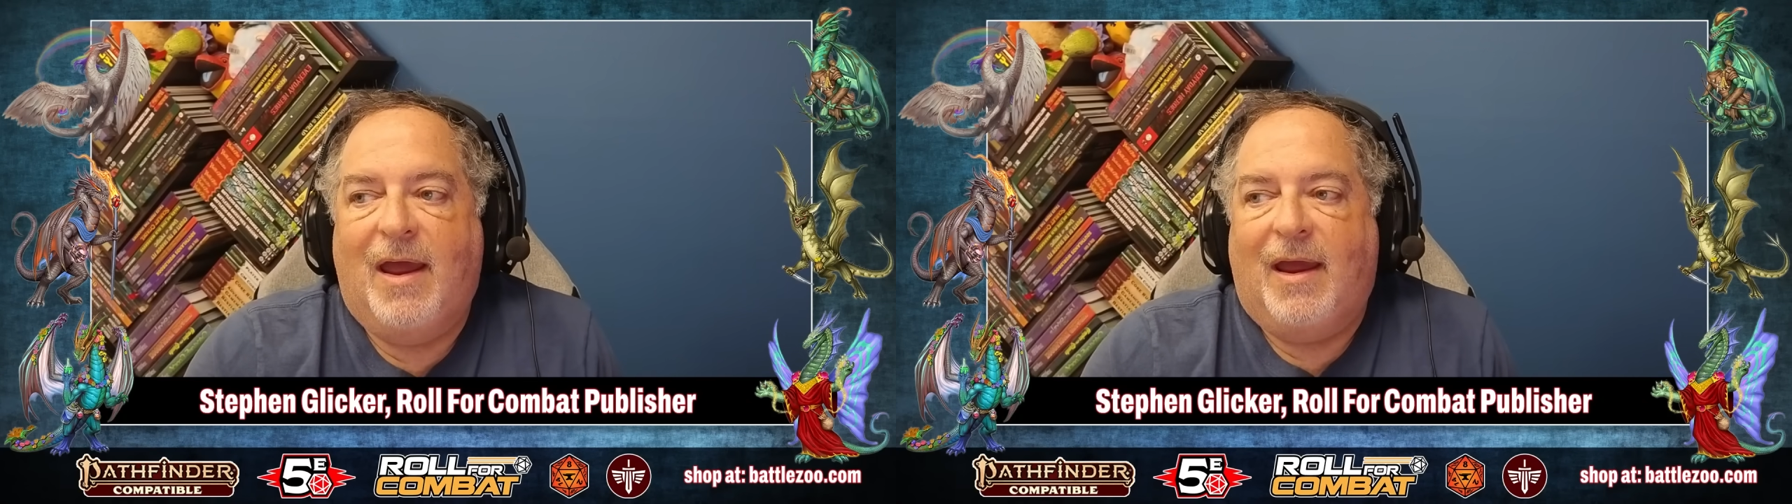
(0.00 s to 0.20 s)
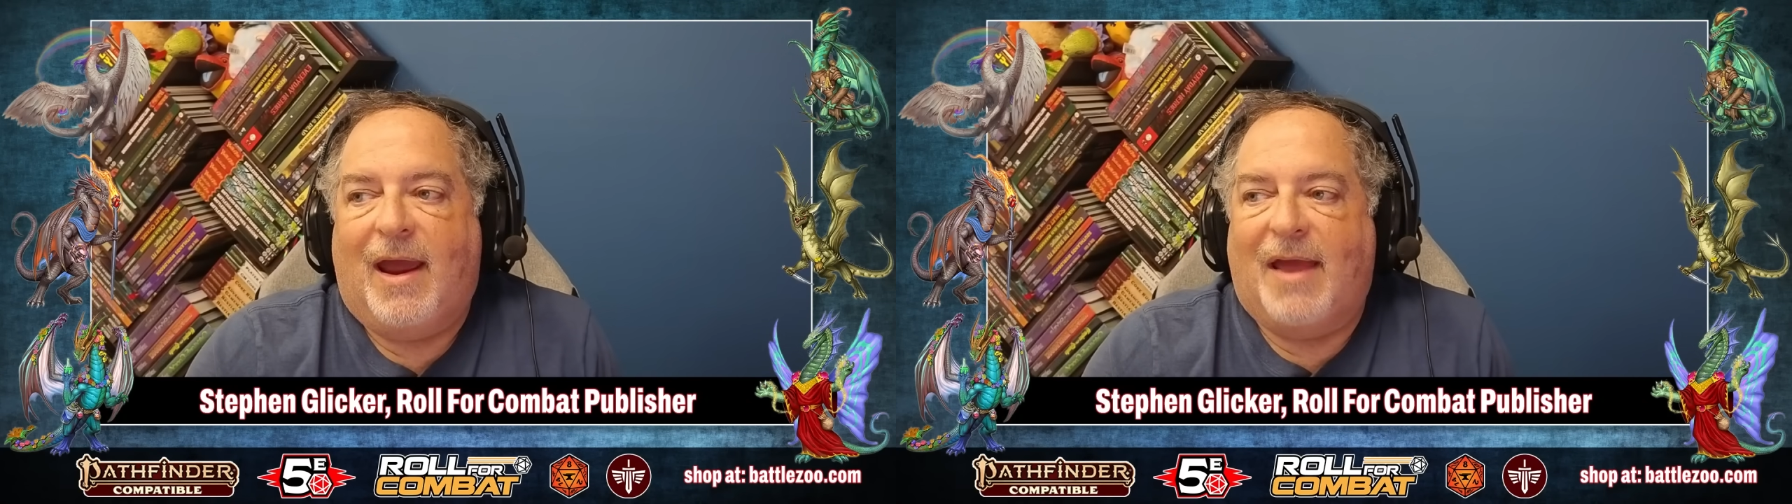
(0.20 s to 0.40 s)

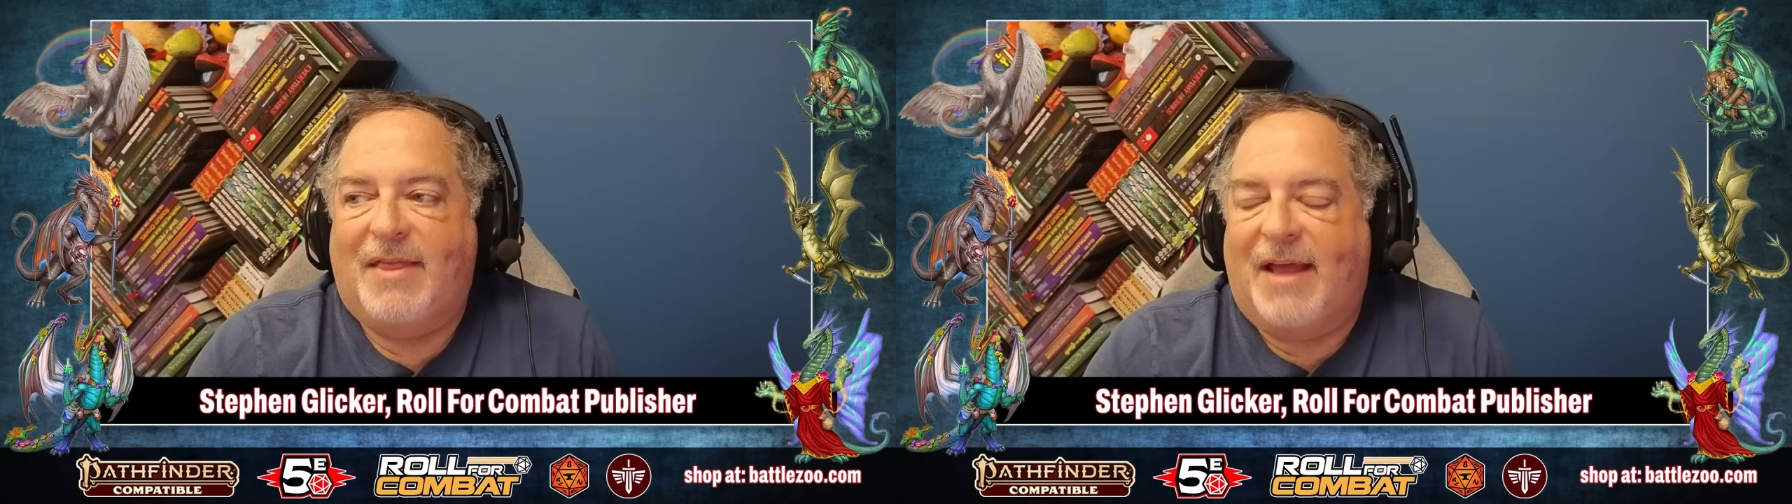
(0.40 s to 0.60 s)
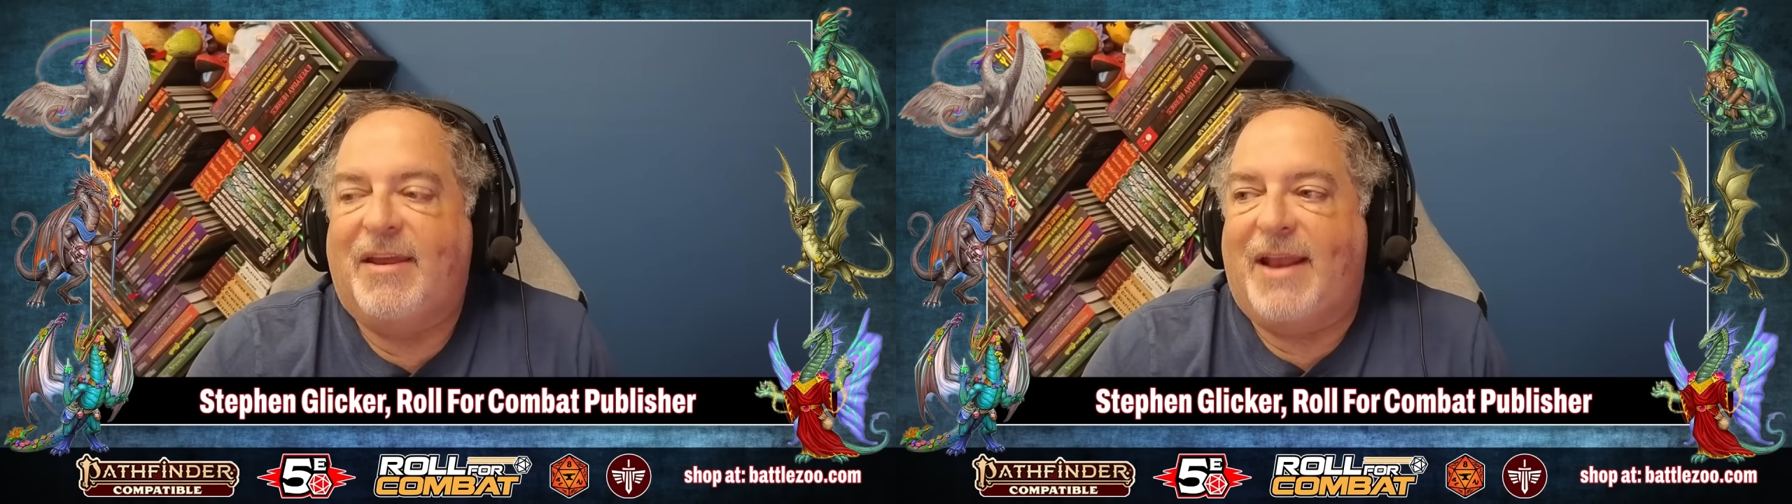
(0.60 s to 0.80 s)
And
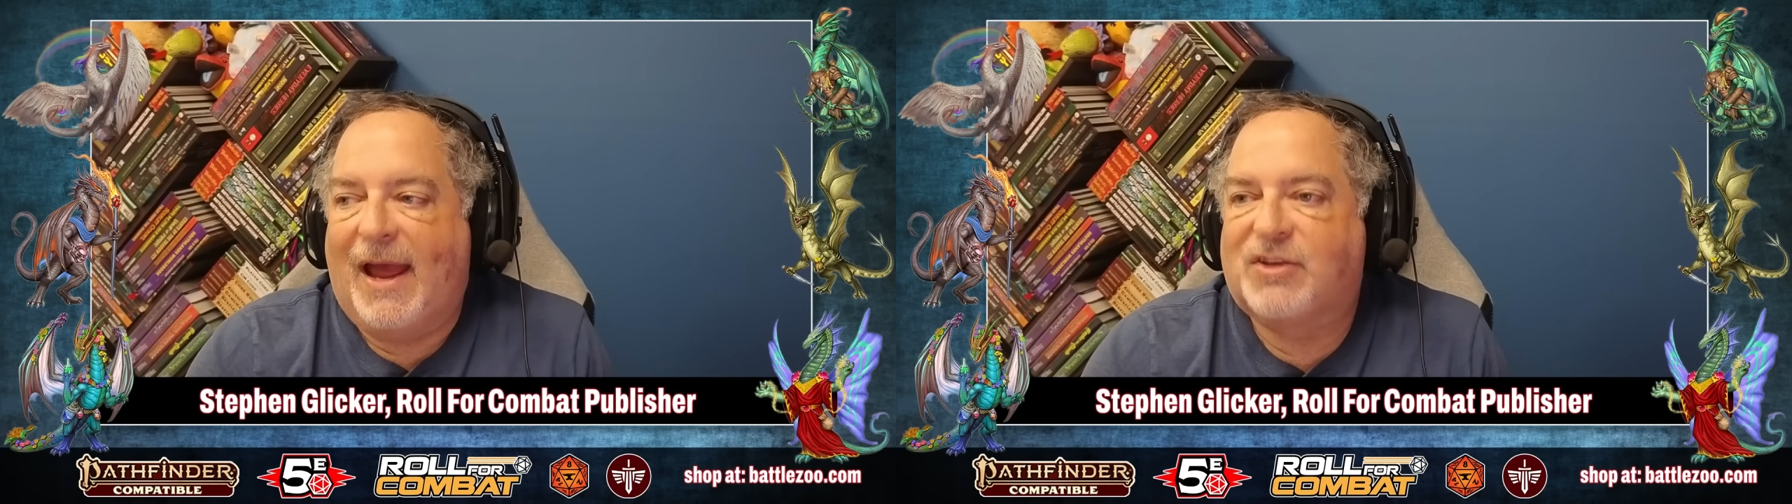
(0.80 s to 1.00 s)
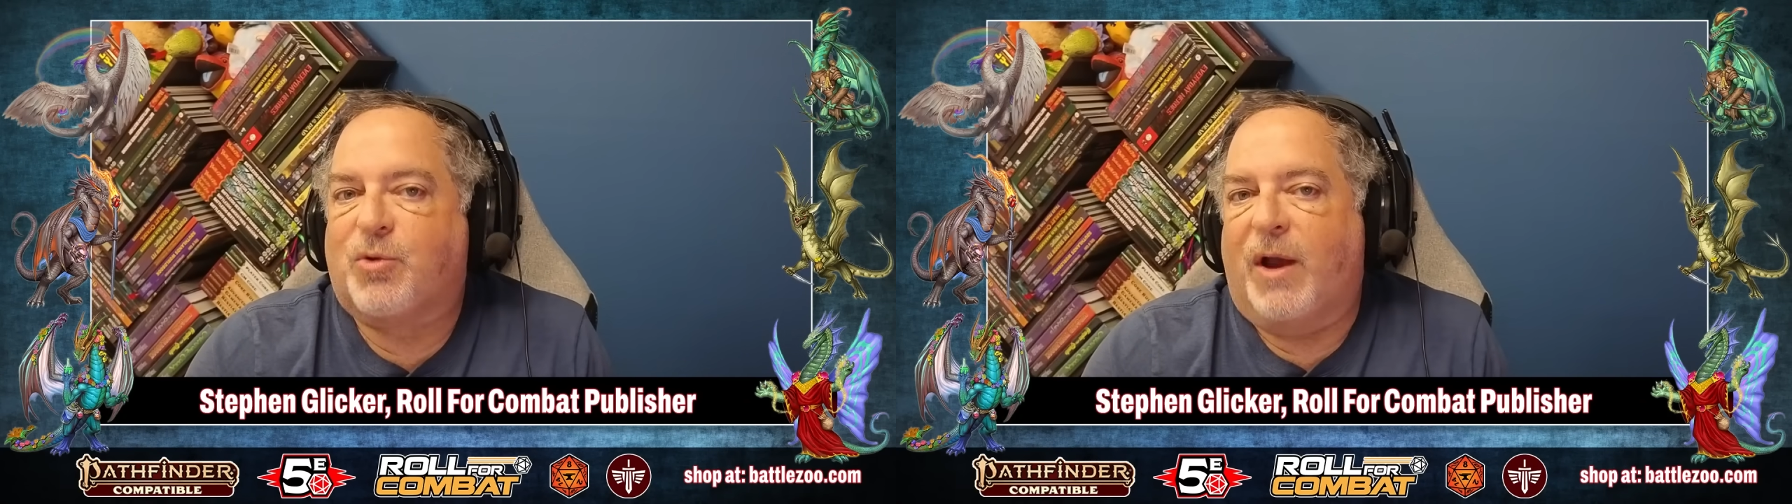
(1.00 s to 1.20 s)
then the
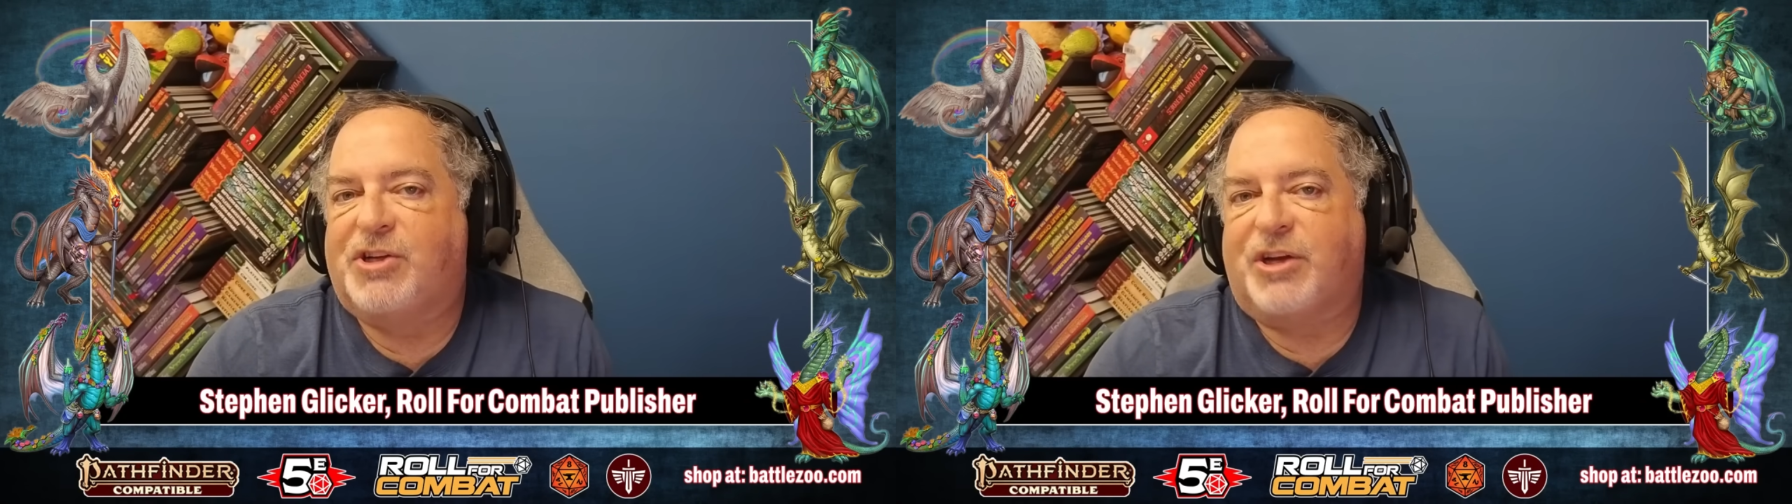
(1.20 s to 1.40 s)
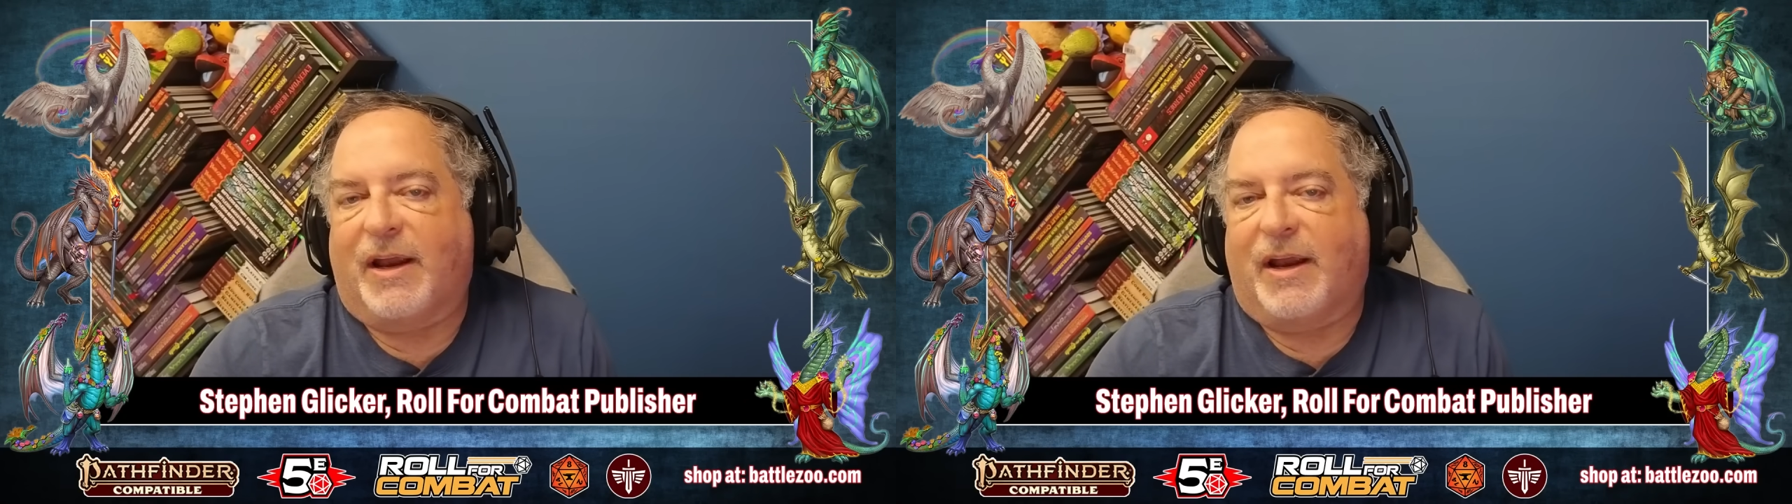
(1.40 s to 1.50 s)
next question